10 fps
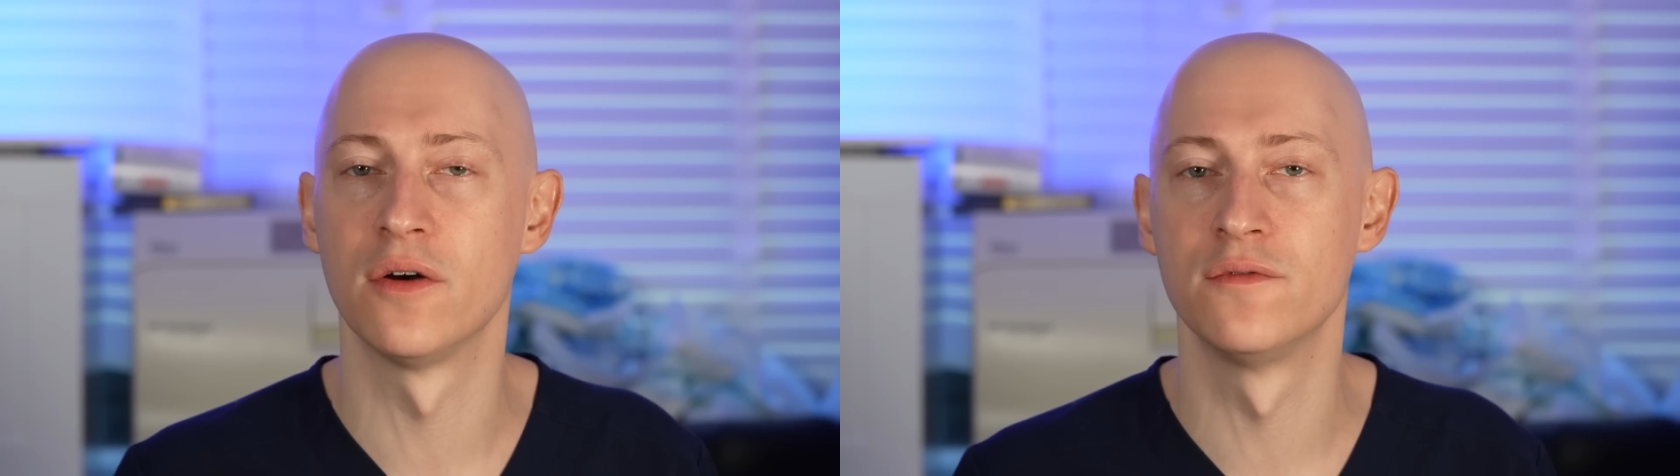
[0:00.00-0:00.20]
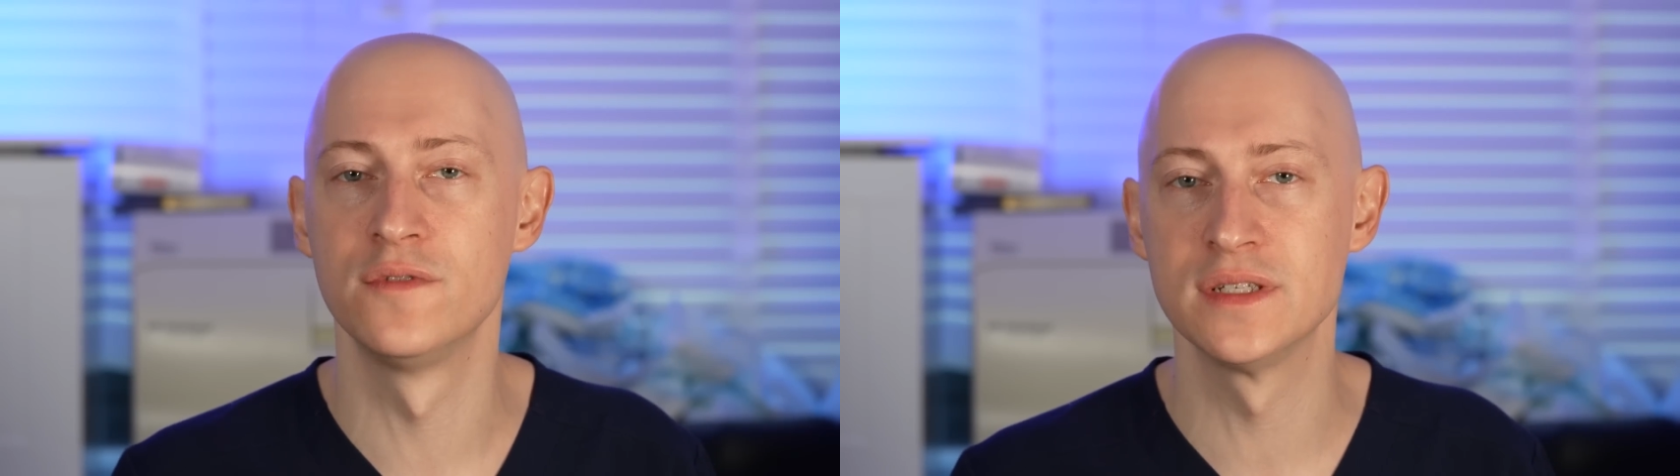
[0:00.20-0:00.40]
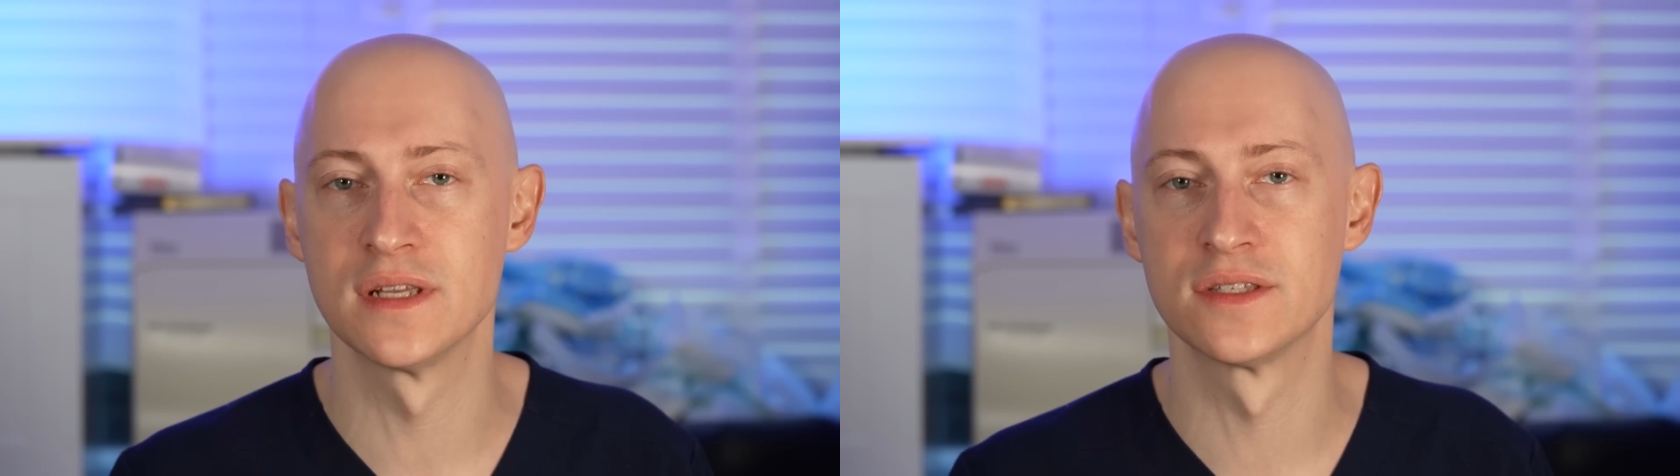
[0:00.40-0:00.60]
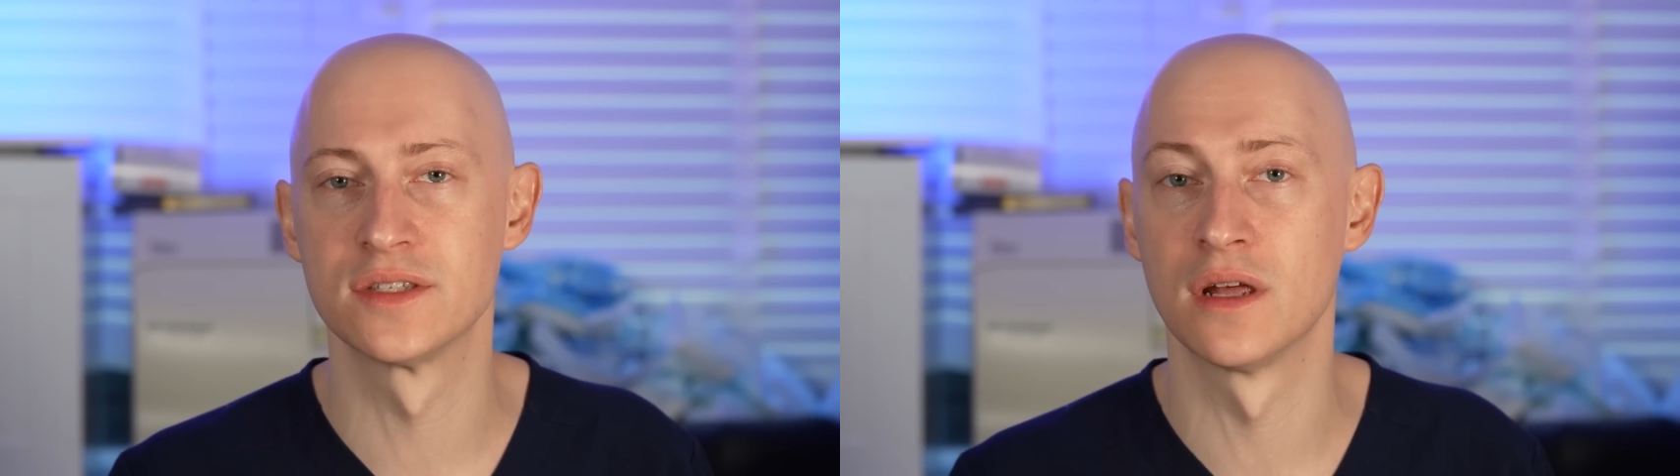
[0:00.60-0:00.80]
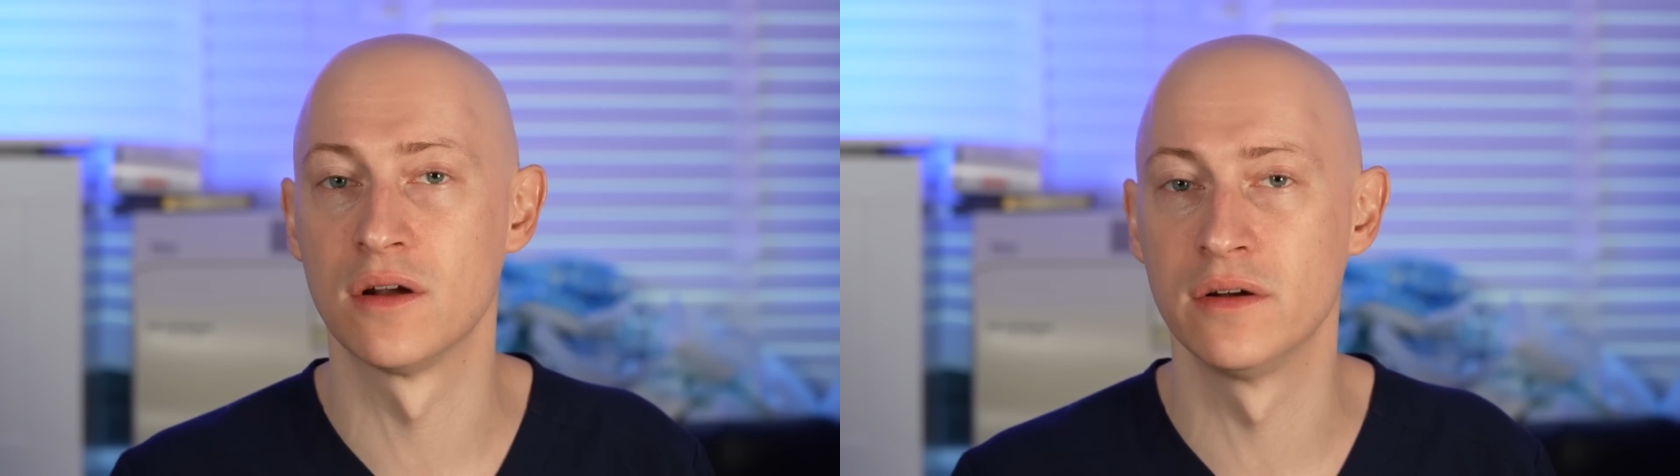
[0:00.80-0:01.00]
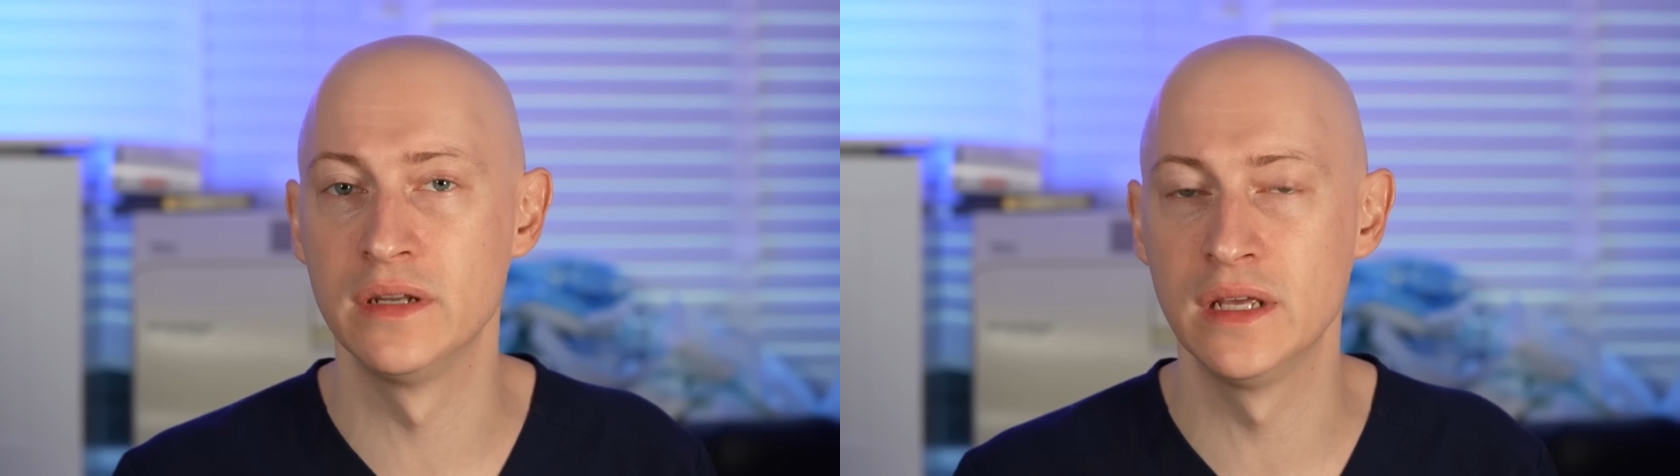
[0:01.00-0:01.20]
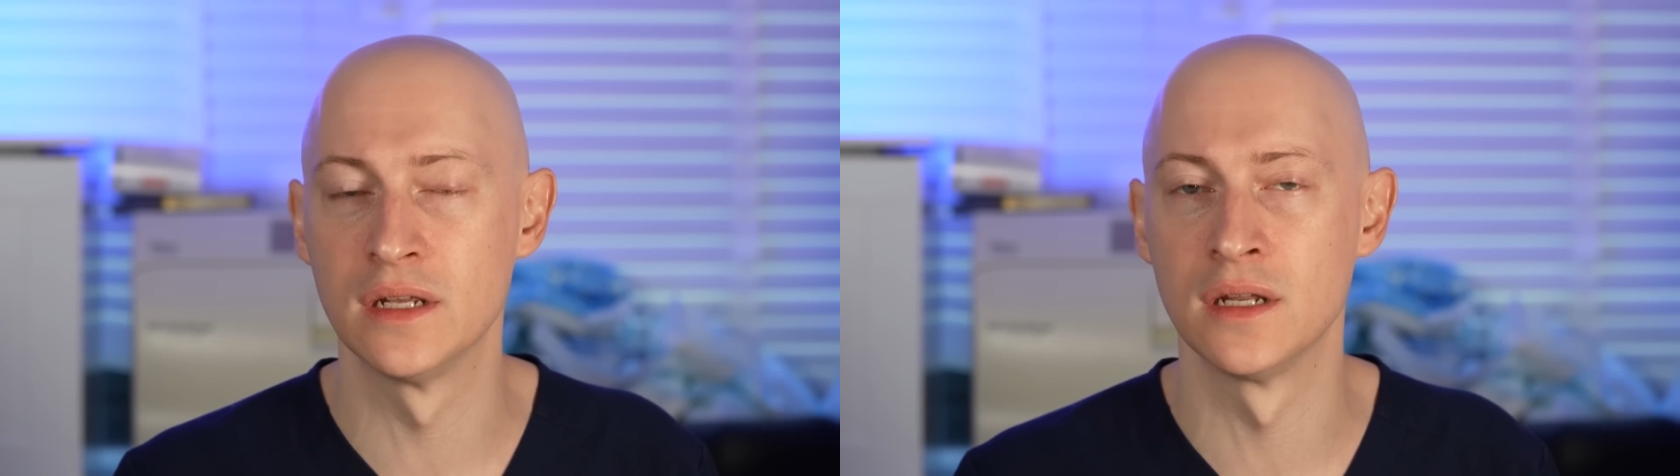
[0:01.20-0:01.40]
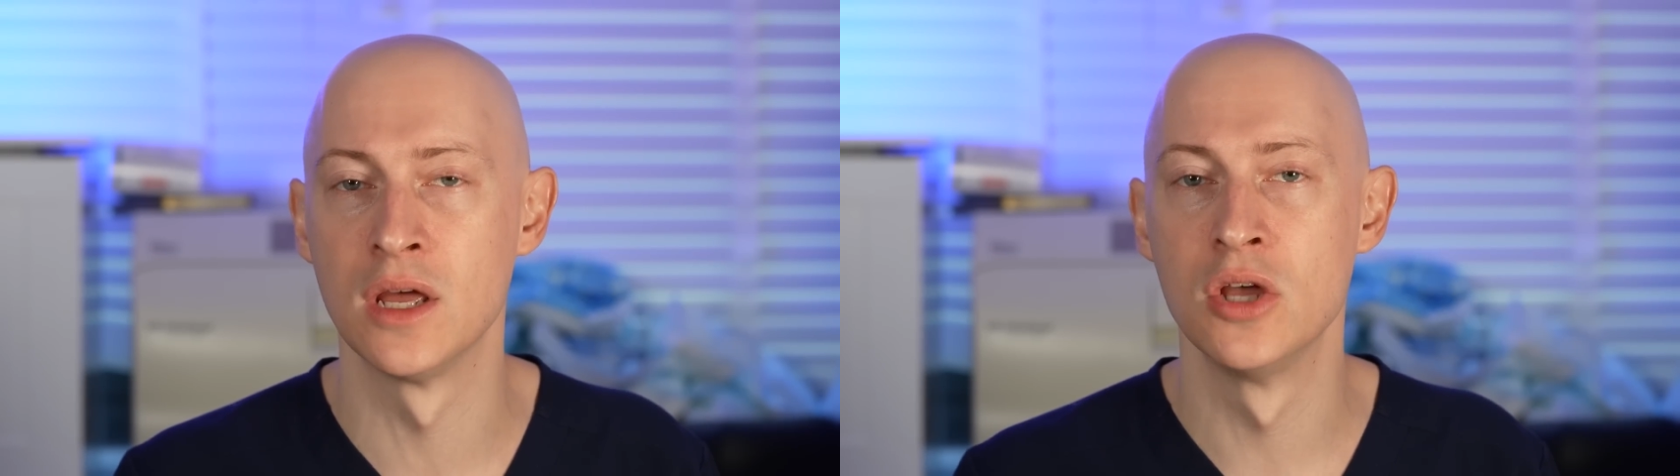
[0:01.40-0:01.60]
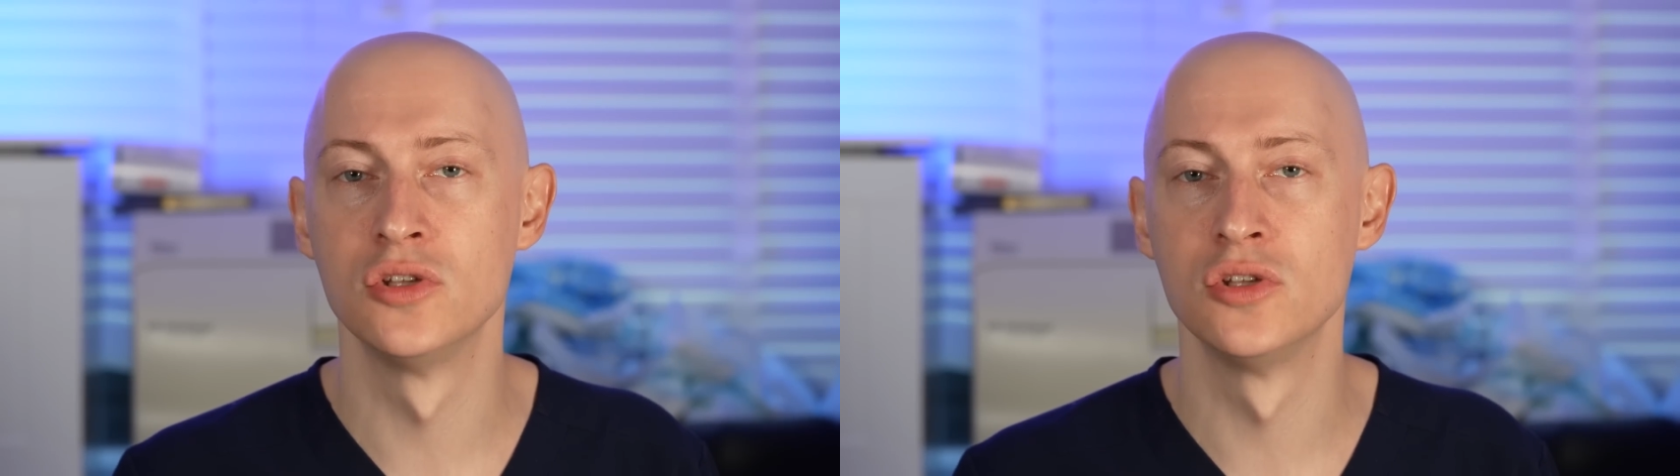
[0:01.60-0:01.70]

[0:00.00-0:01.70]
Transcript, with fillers: of visits that are needed